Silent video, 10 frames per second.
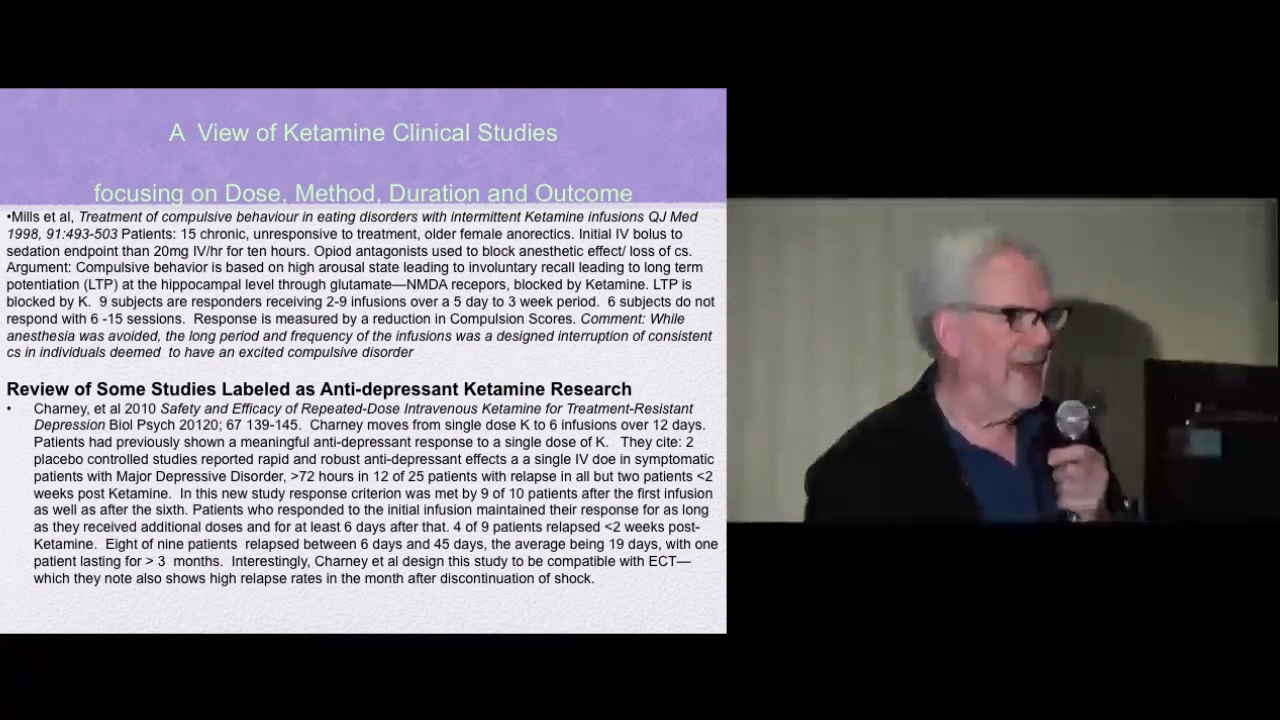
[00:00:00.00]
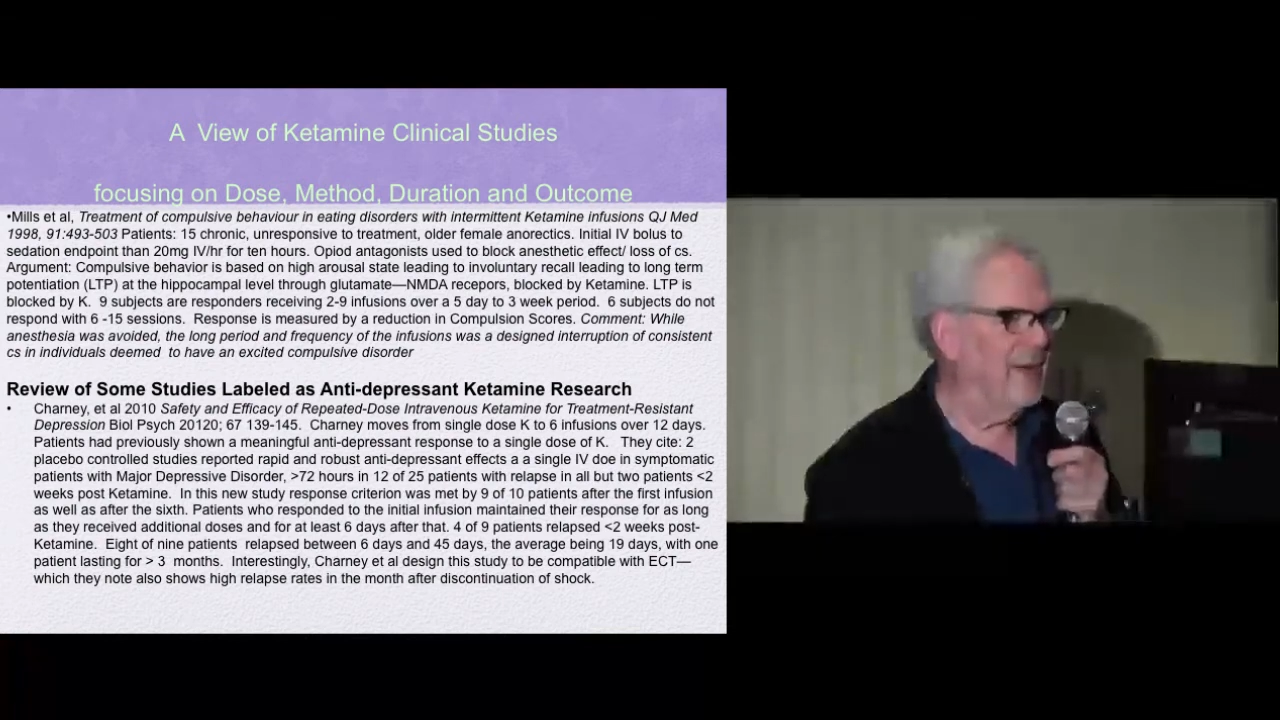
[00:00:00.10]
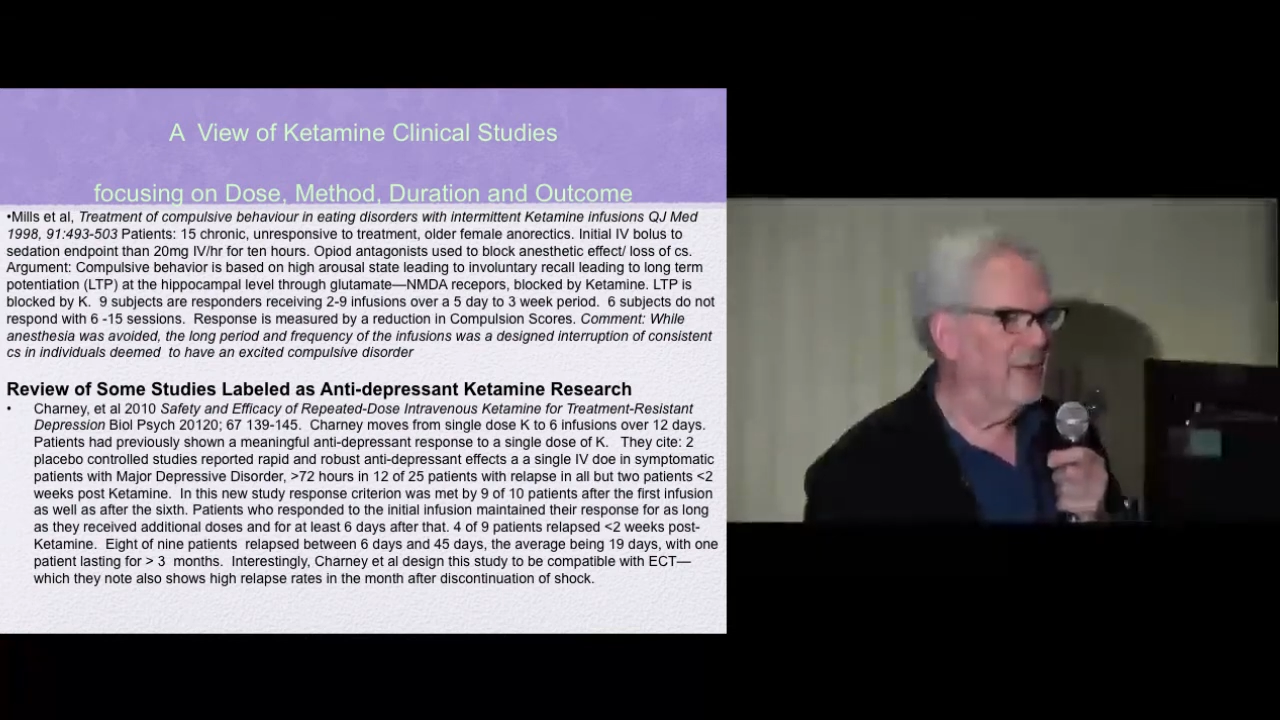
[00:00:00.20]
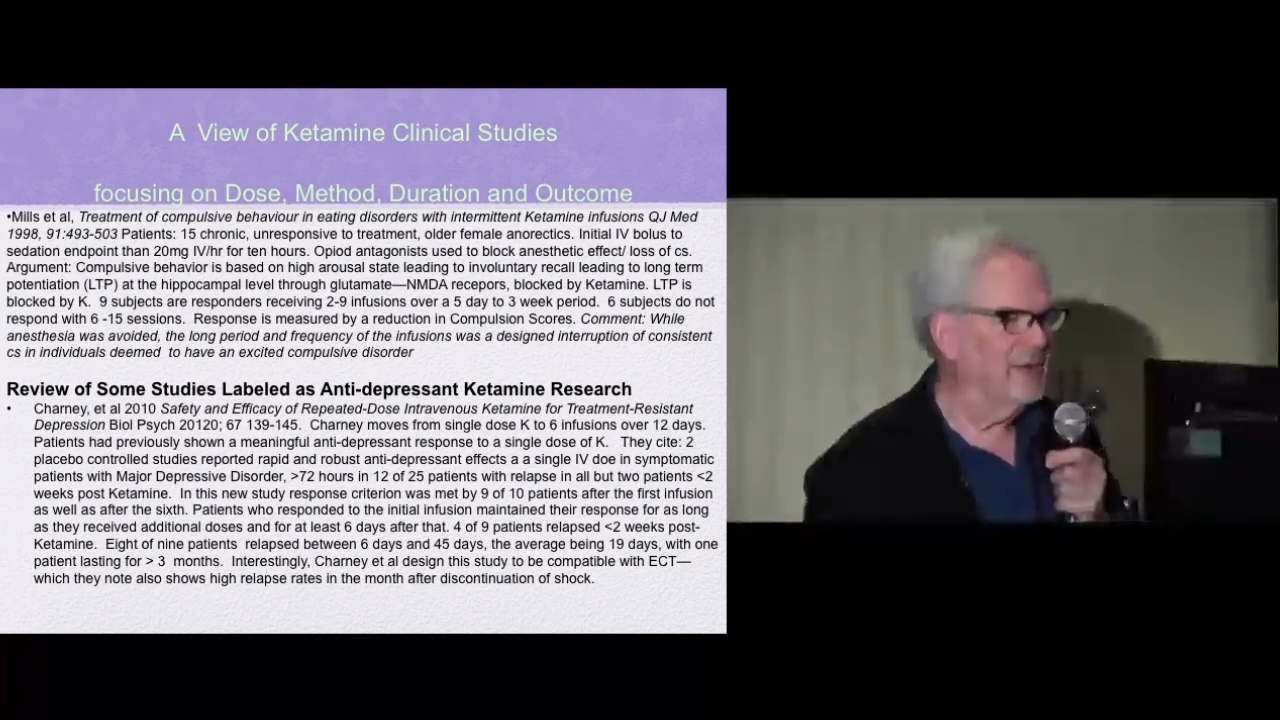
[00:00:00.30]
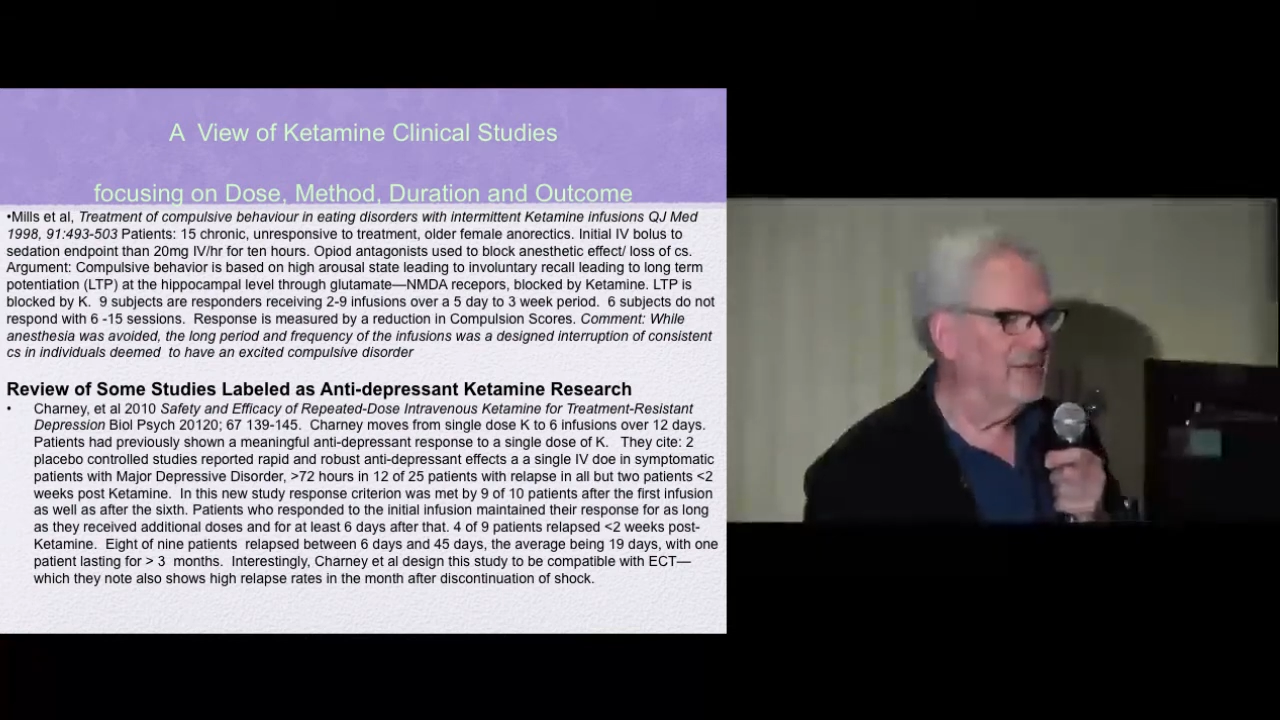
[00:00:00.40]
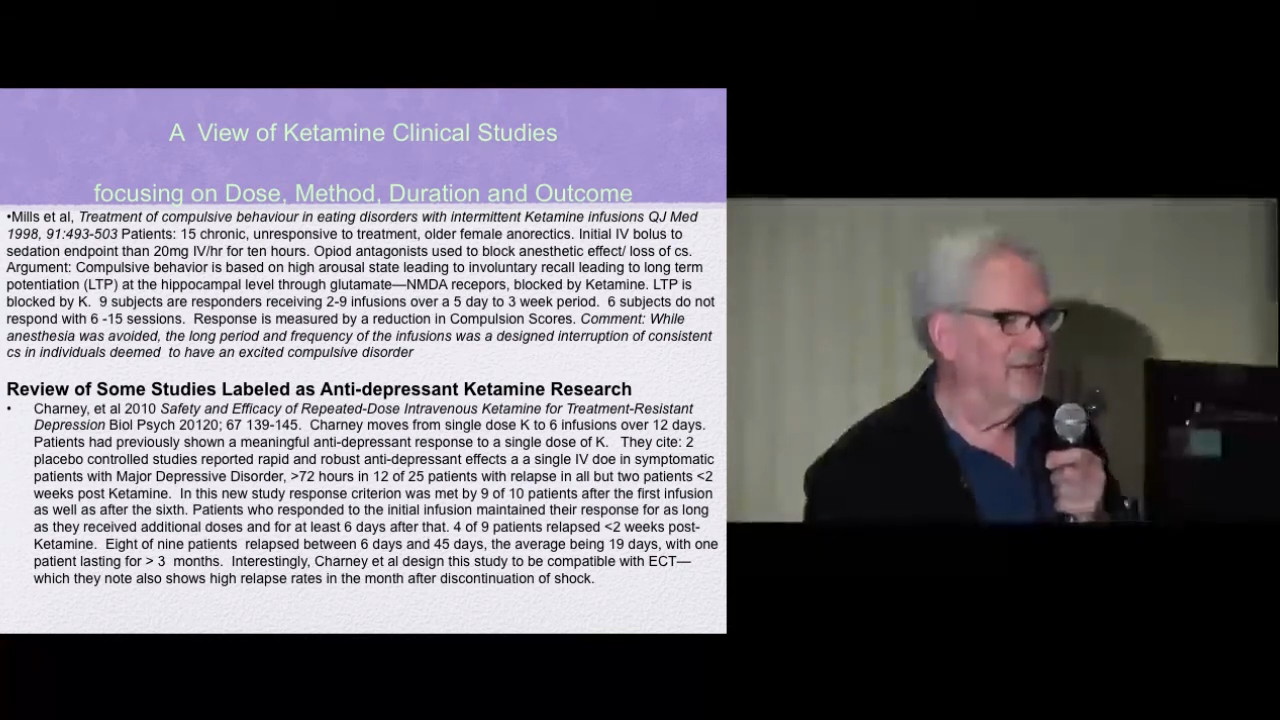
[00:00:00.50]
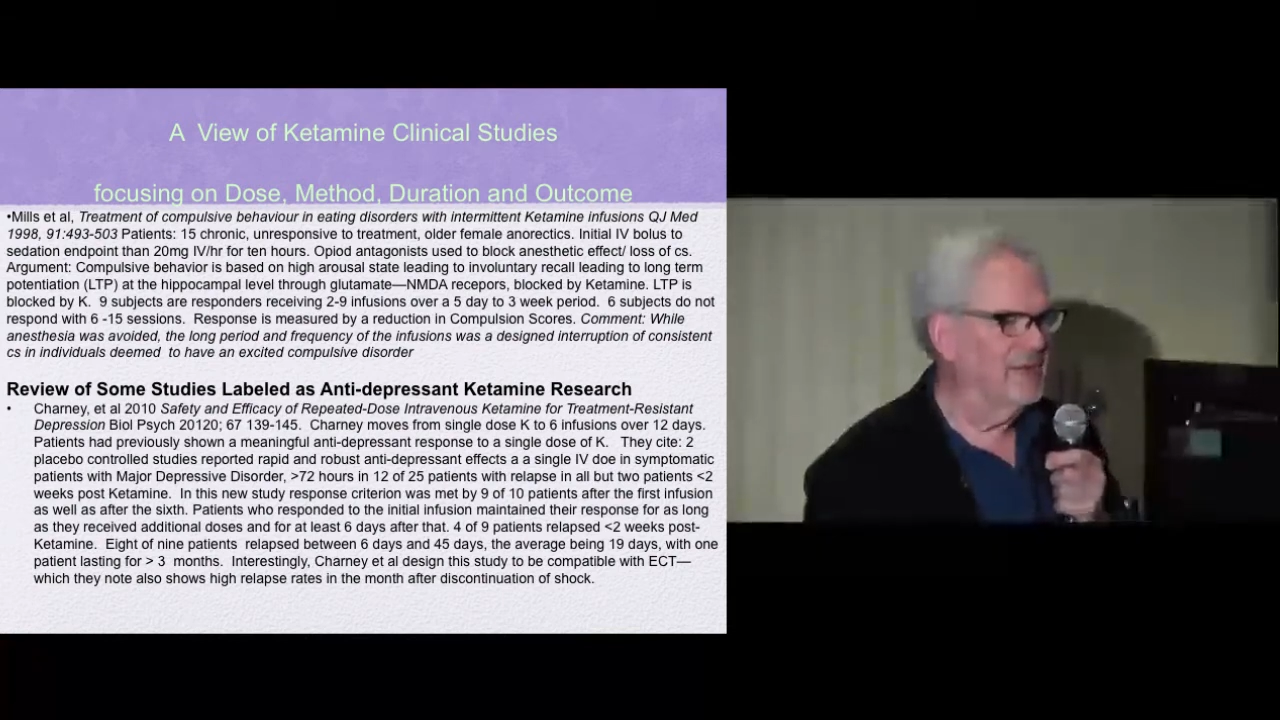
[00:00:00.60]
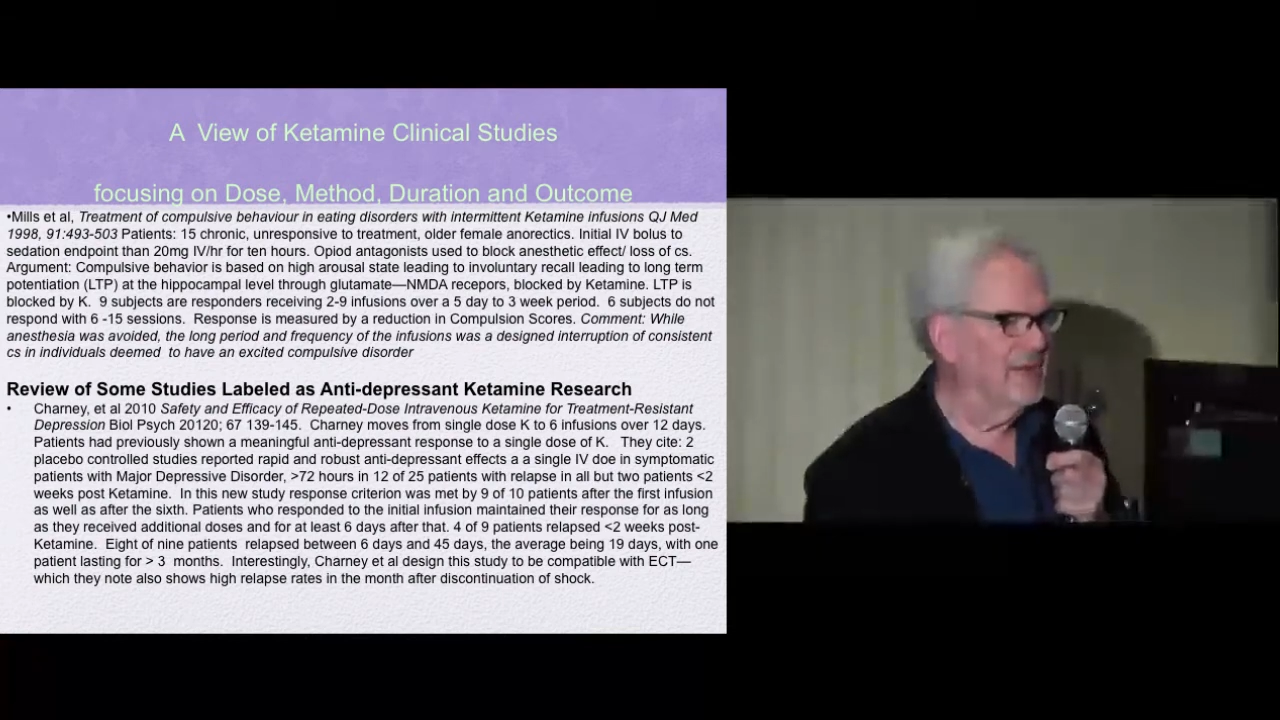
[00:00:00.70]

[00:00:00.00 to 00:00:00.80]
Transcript: hours,